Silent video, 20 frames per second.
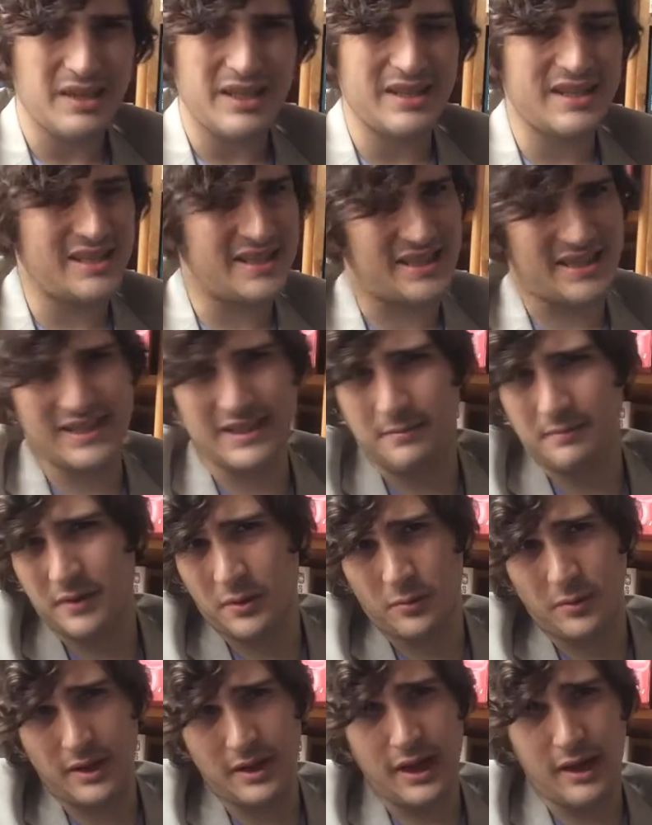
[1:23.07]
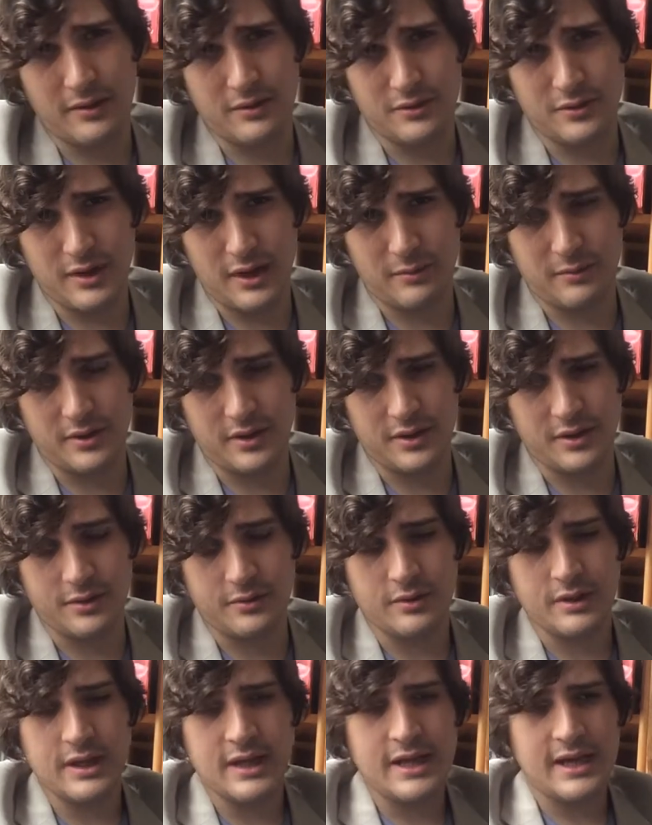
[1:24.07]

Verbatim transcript: This is something we not, do not want to do.